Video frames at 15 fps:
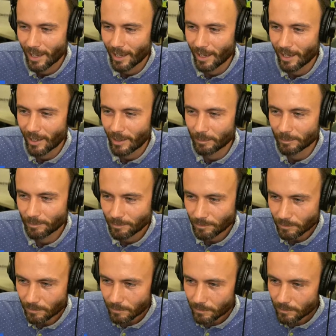Um,
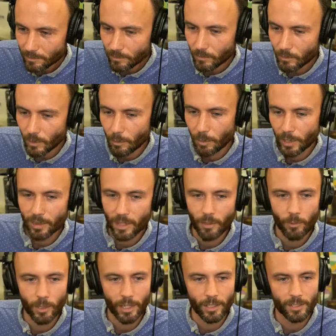but
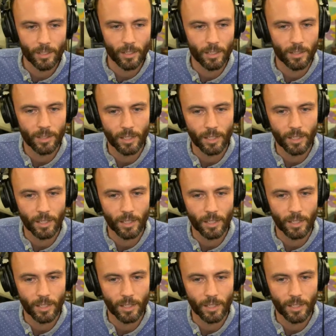then when I started